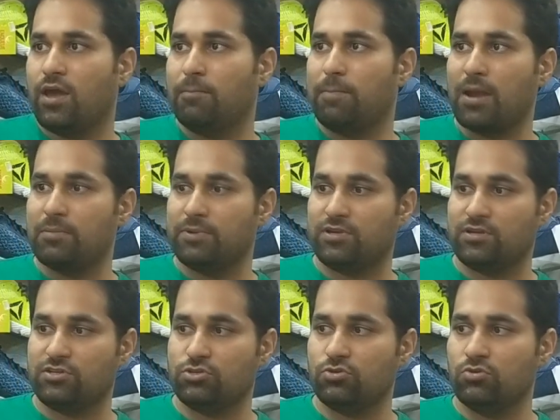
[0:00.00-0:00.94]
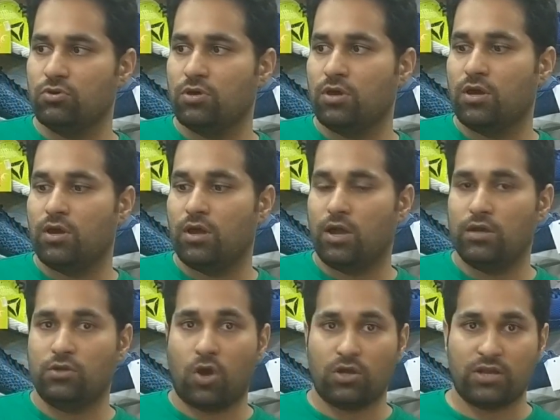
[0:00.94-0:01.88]
badminton shoe,
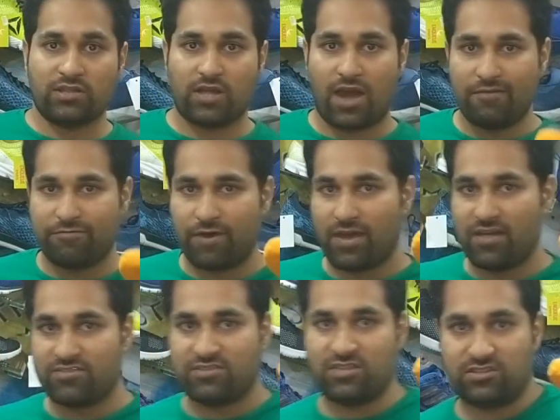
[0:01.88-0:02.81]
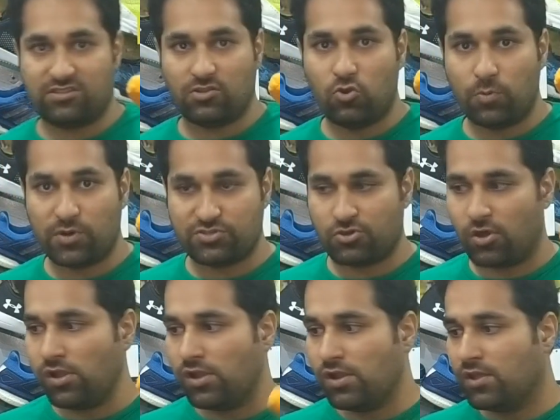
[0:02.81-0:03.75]
not as hi-fi as this
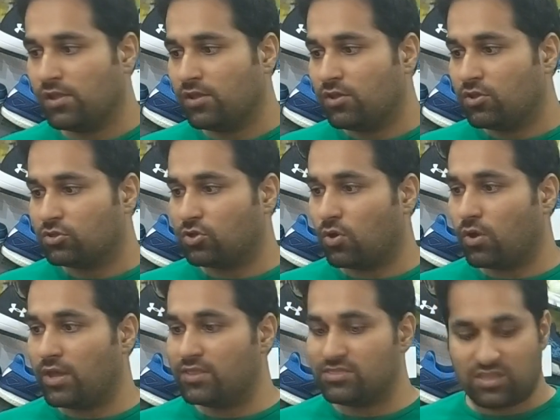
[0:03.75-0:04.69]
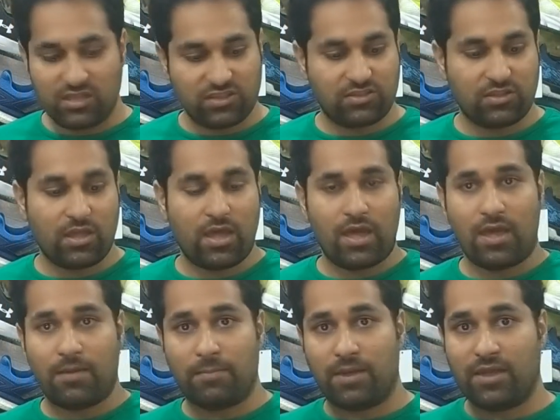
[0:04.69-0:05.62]
Ueberschall. So in this
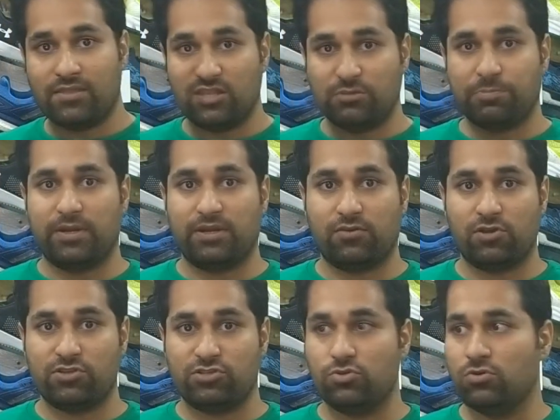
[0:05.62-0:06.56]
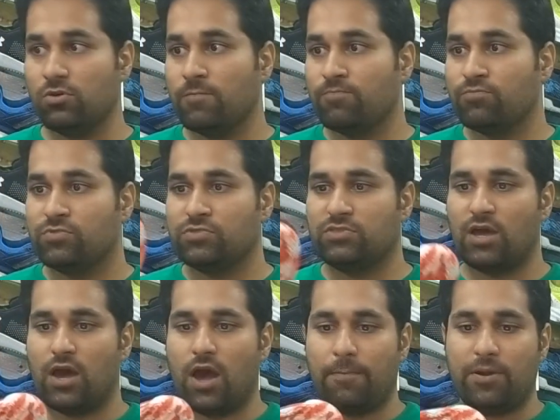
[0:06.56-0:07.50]
particular shoe,
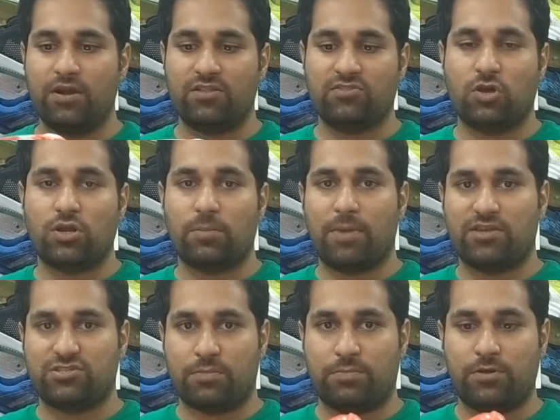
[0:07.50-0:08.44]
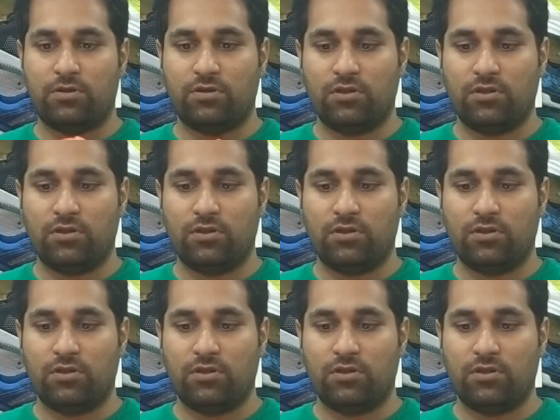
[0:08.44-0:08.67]
the upper is not a mesh upper.